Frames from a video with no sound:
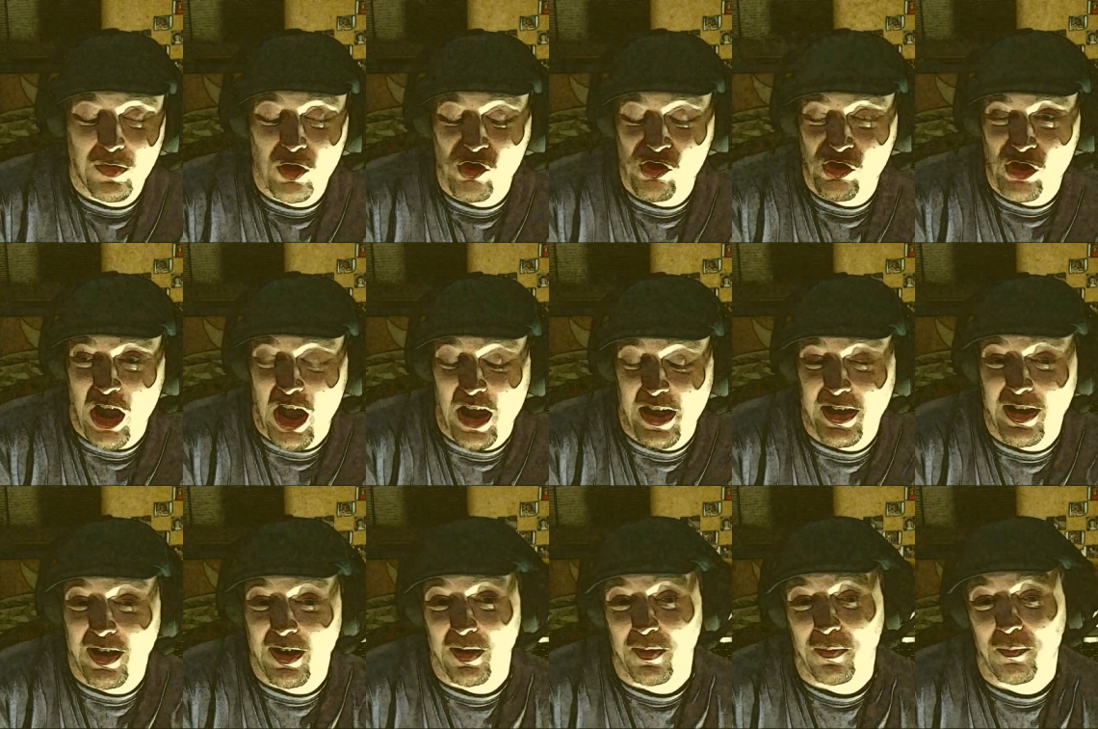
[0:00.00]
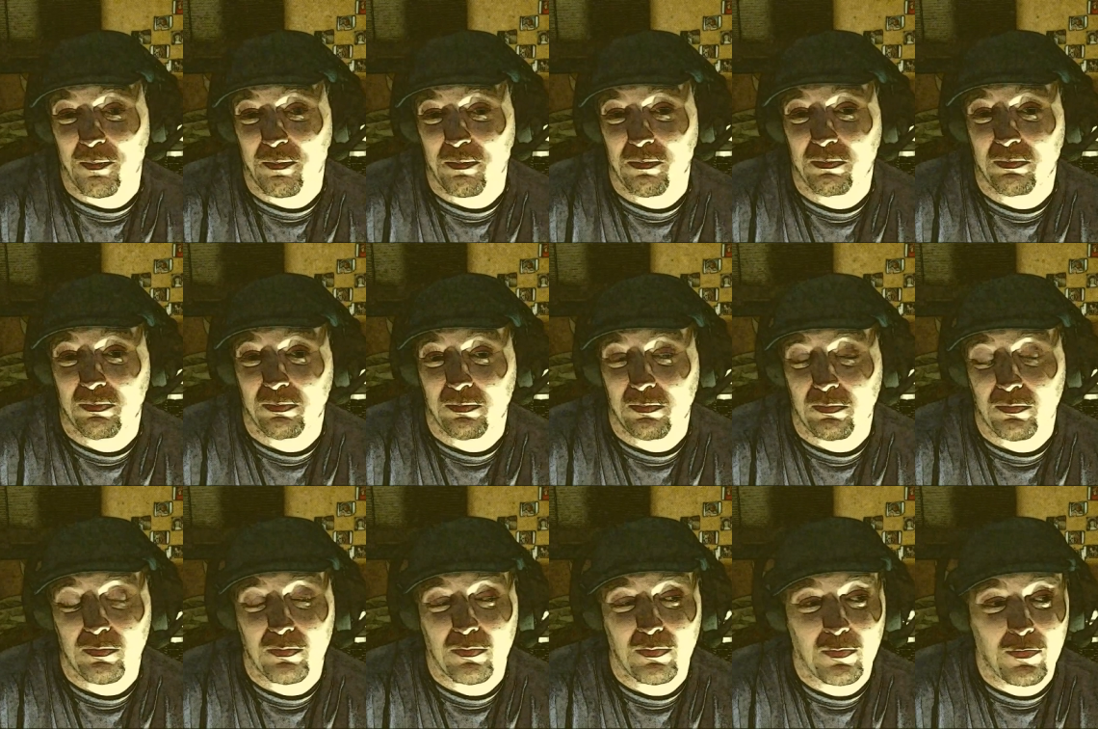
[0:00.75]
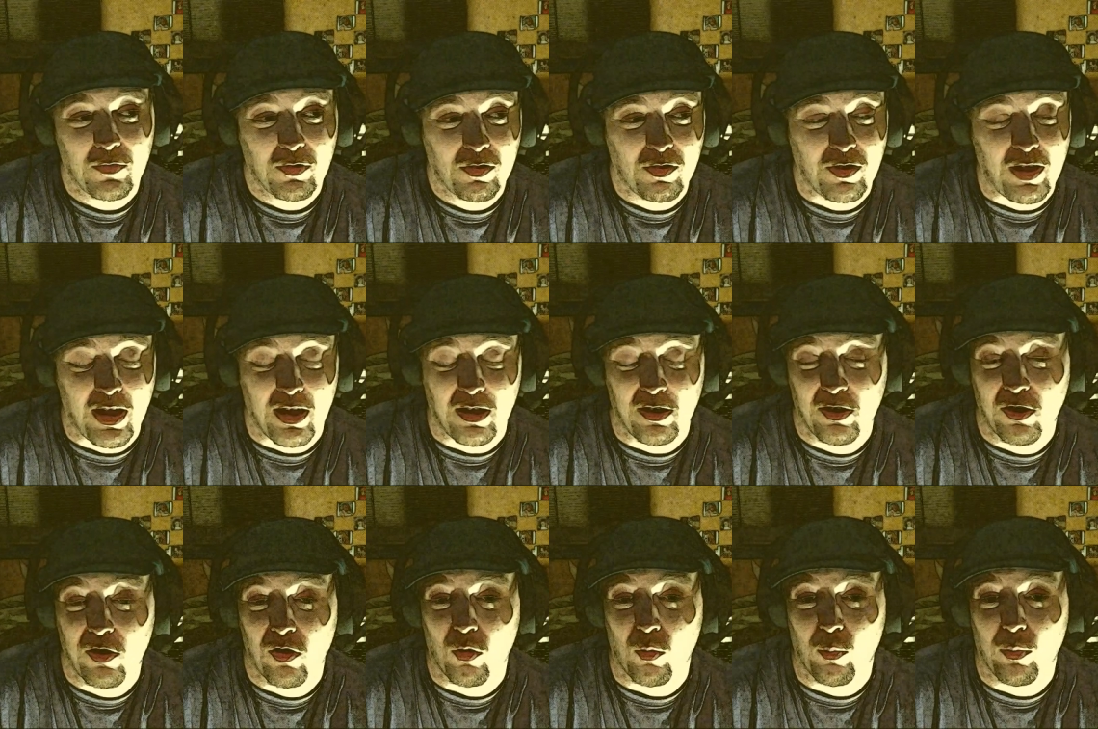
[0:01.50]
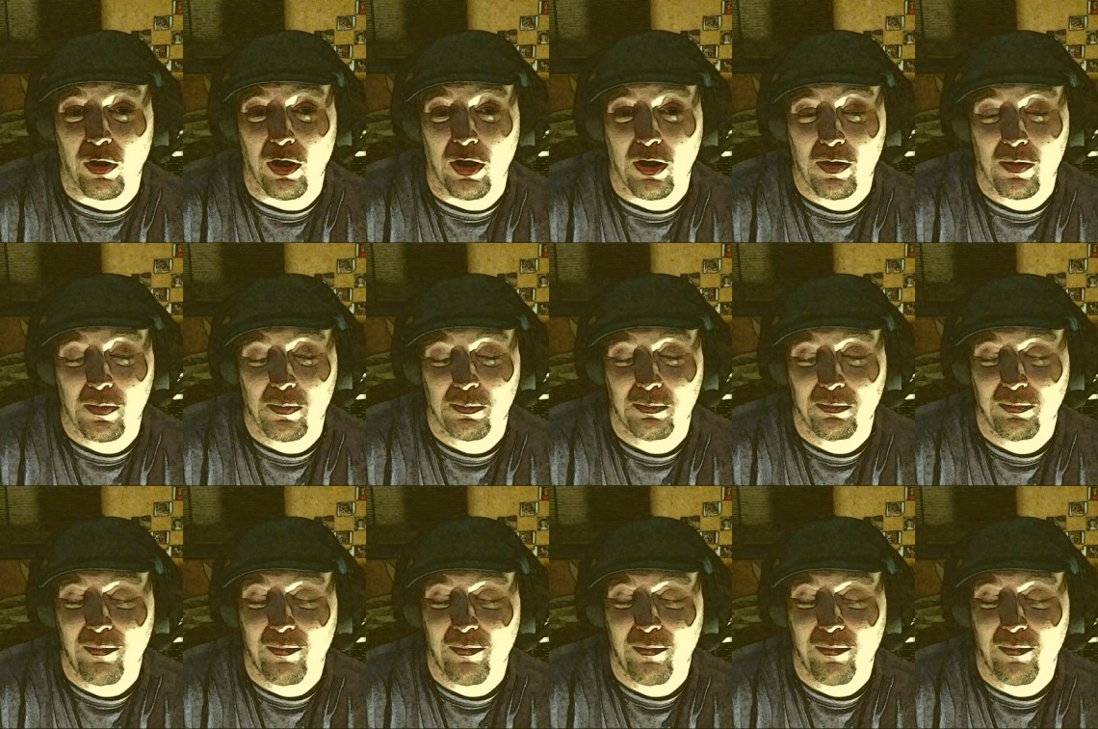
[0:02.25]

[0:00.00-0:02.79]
The Shining, Stanley Kubrick,